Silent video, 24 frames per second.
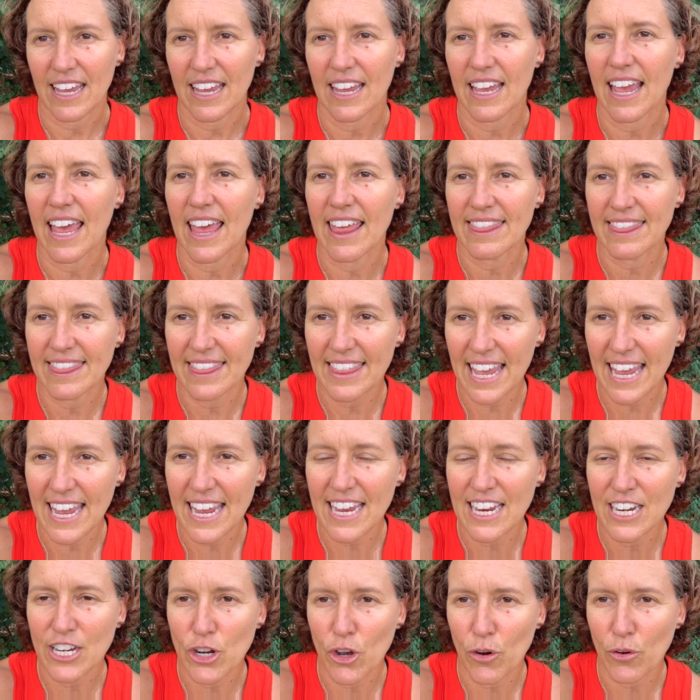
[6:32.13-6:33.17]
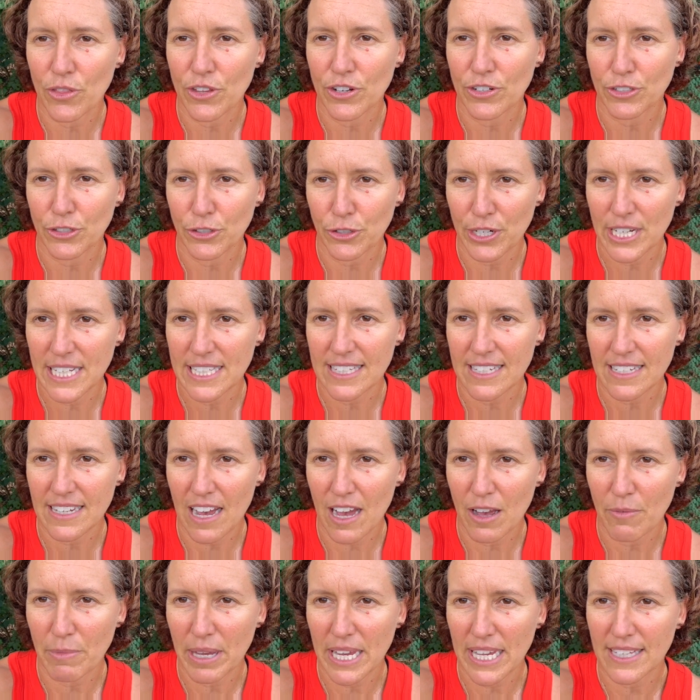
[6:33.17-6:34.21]
and they know their treat's
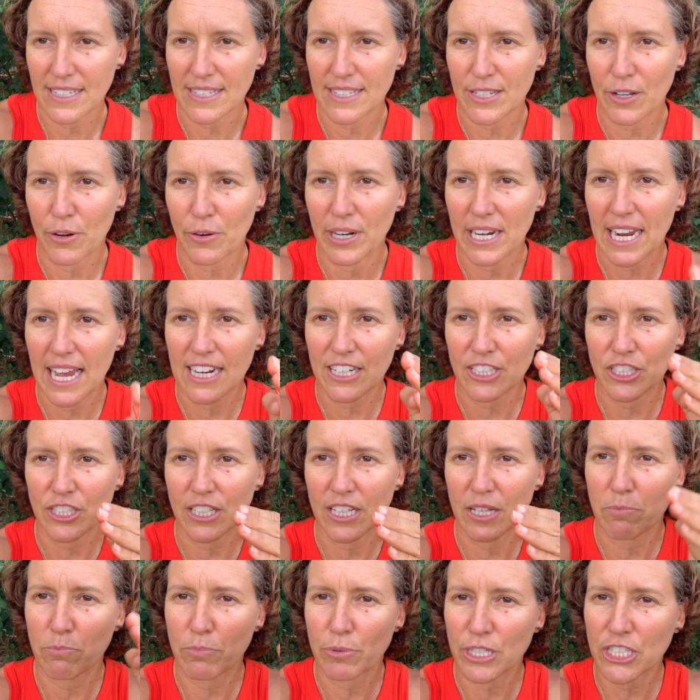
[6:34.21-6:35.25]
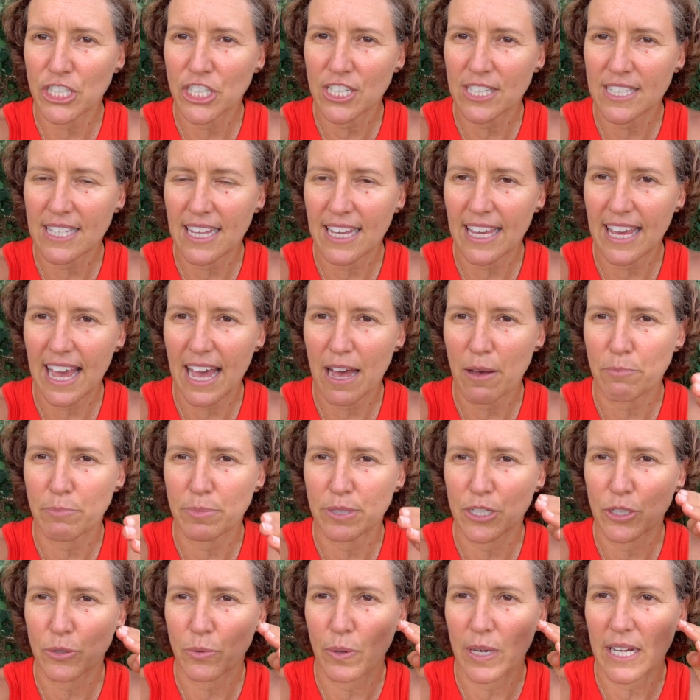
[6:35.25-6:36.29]
coming. So it actually bridges the gap
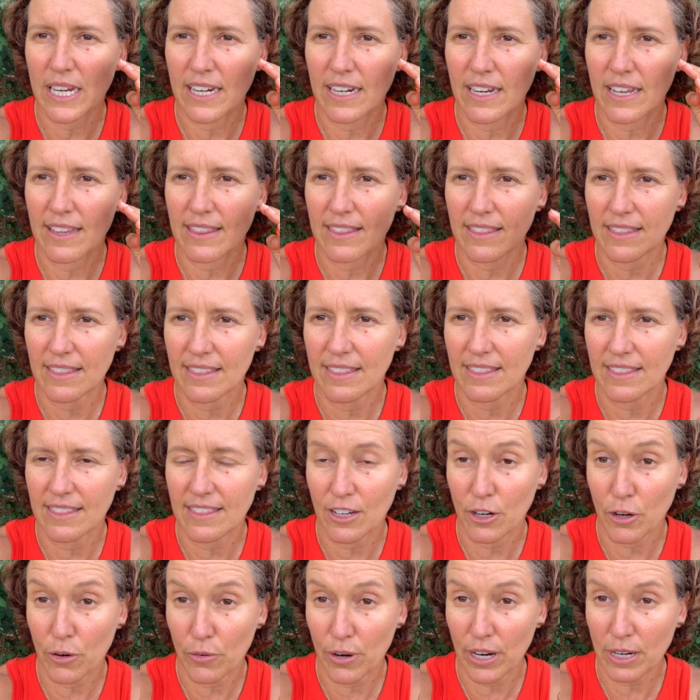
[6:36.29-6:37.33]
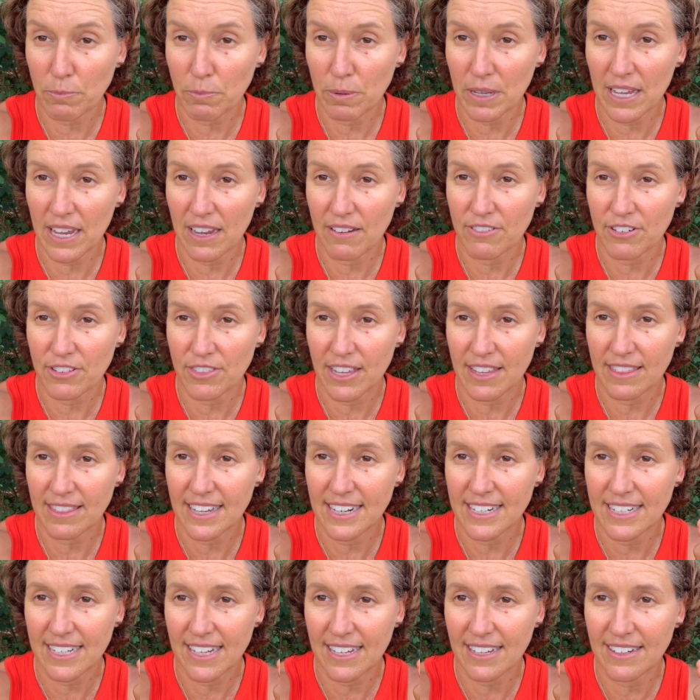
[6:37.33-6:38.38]
between the correct behavior that they
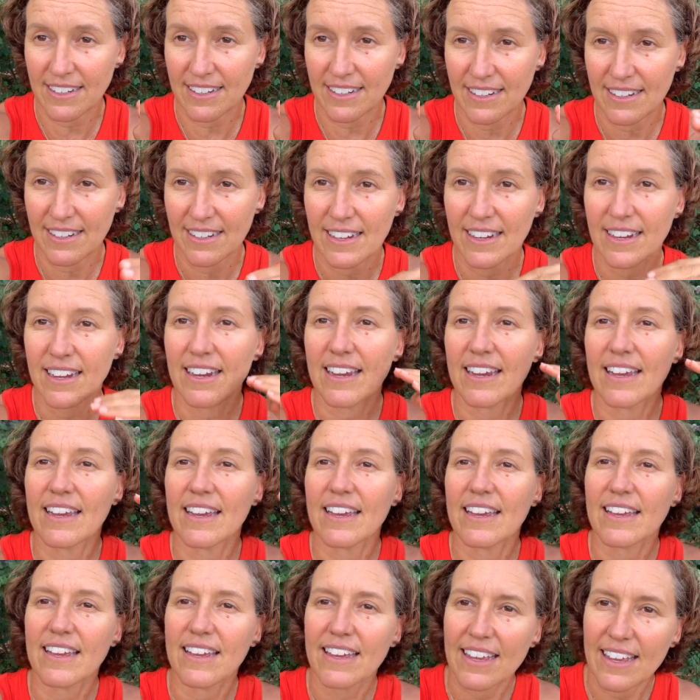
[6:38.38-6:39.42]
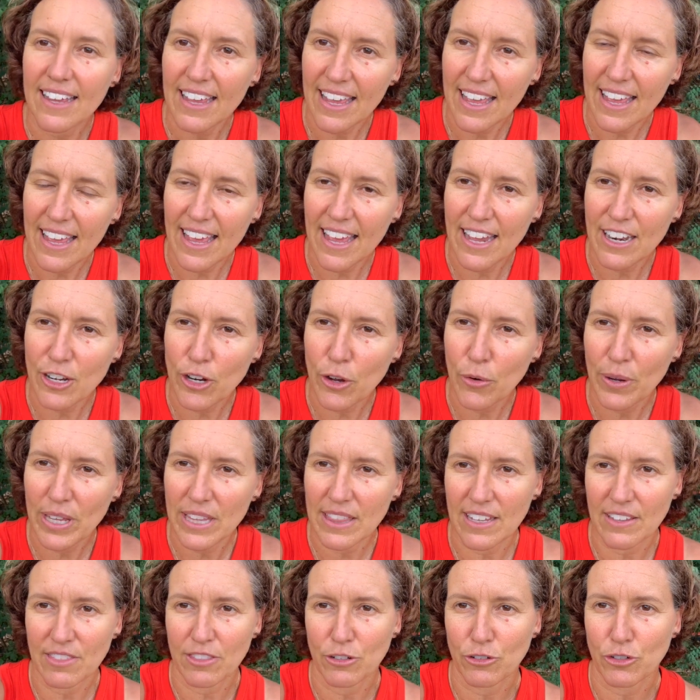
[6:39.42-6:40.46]
did and knowing
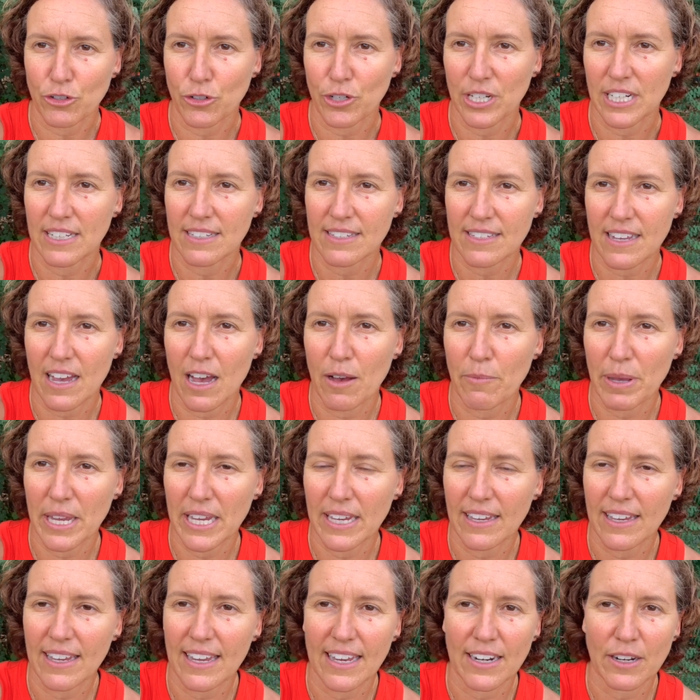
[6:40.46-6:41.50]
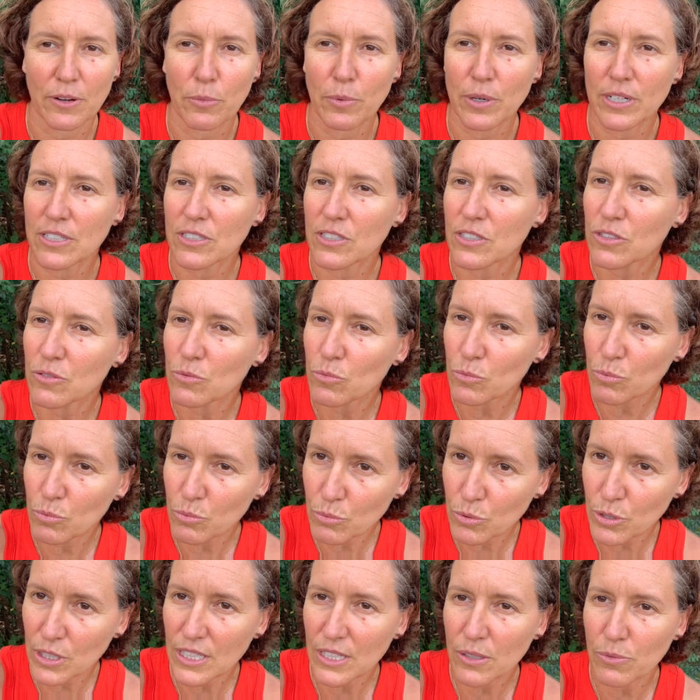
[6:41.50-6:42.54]
that their treat is coming. And it works
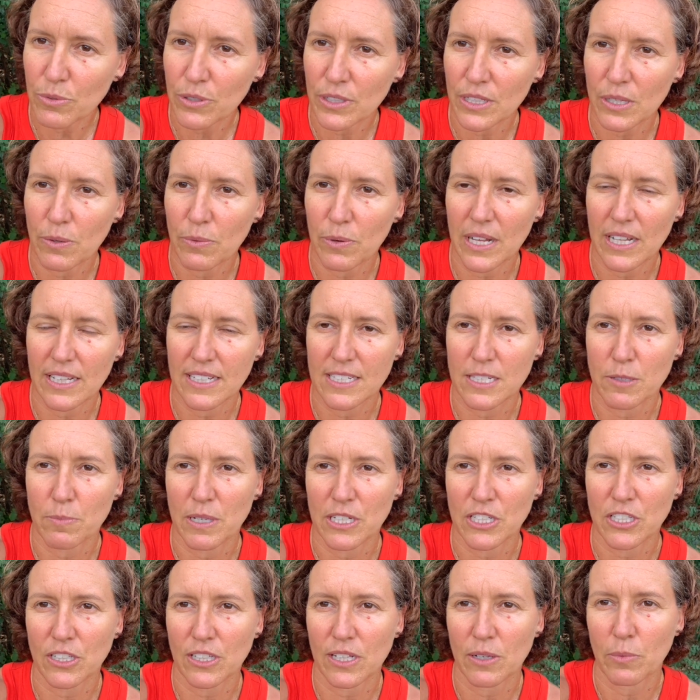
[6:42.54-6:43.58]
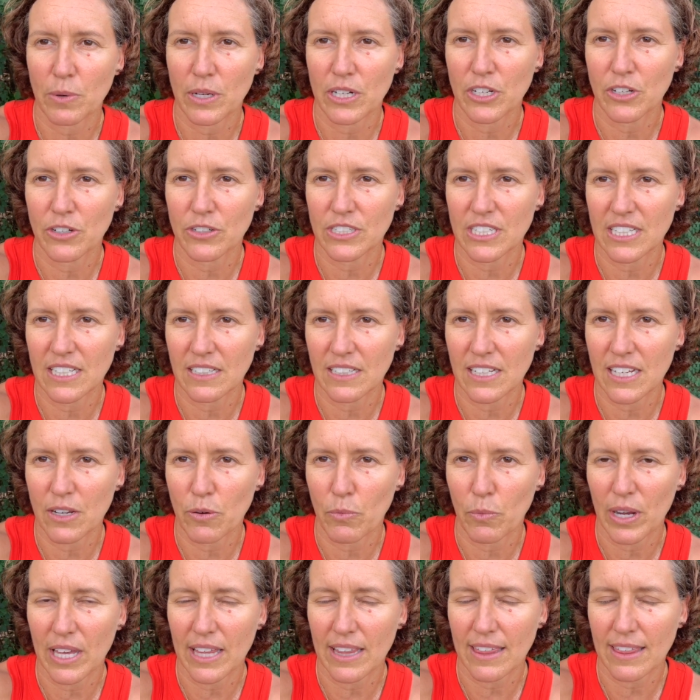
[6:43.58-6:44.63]
really, really well, especially when you're dealing
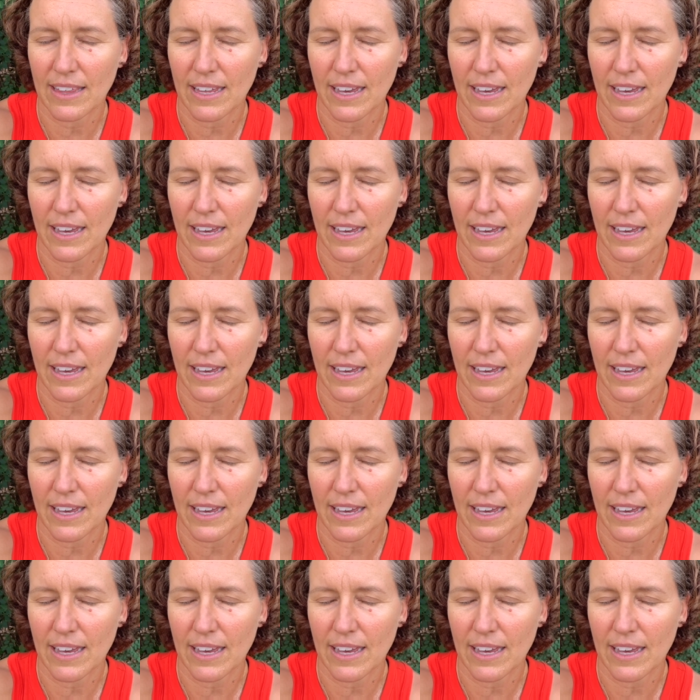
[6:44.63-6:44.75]
with